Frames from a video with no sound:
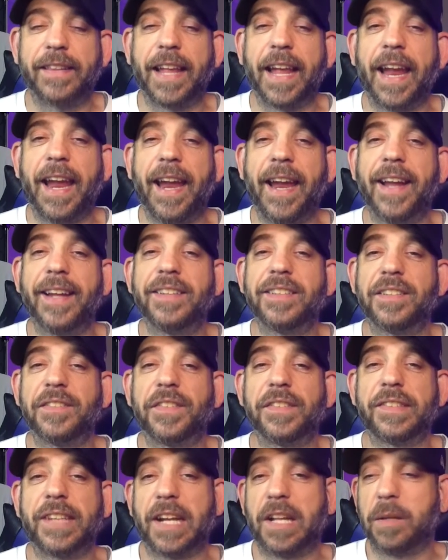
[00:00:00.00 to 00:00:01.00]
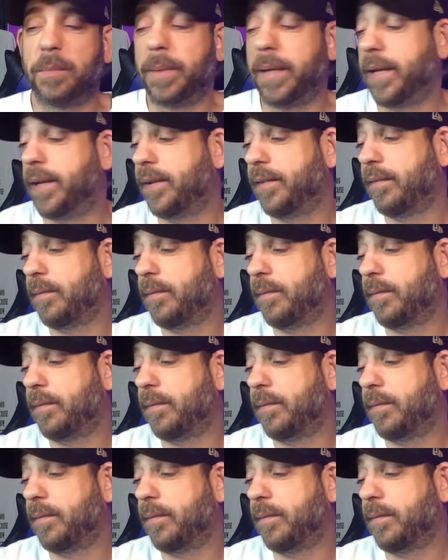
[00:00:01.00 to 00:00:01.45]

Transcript: the hands of the Taliban?